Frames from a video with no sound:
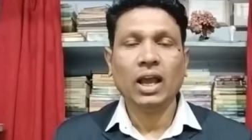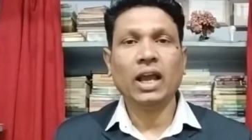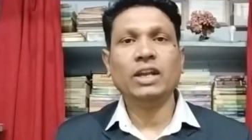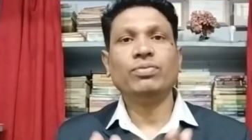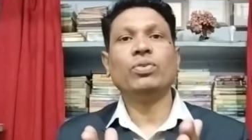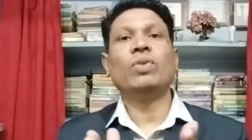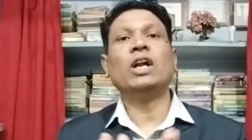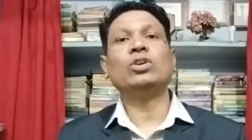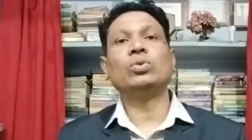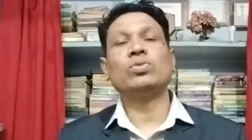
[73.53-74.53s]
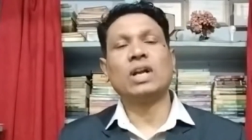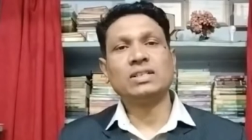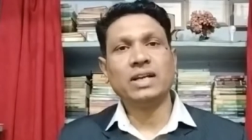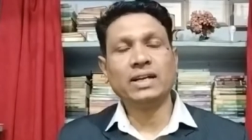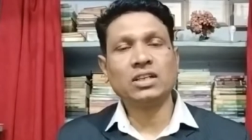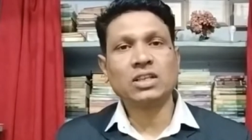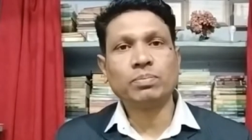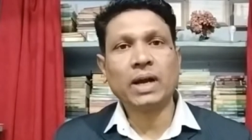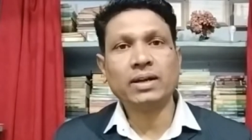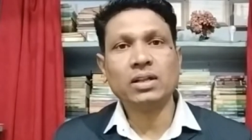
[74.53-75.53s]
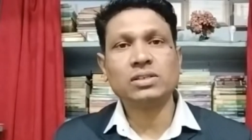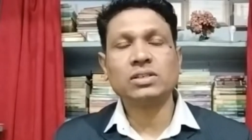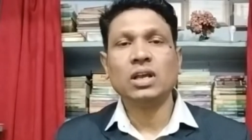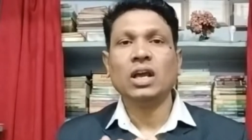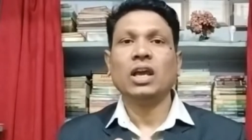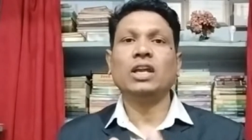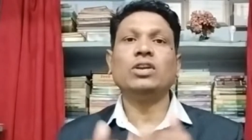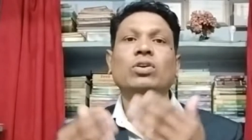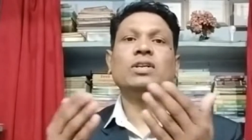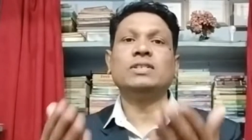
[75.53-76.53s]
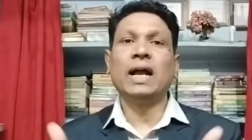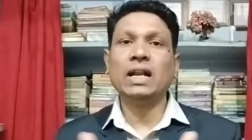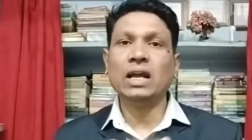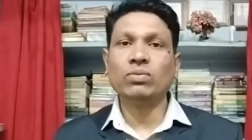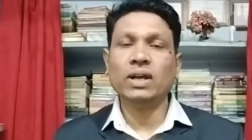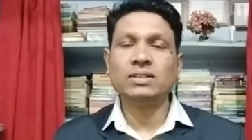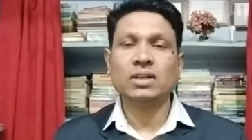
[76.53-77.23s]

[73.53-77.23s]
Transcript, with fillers: And if you want to translate the subtitles in your desired language,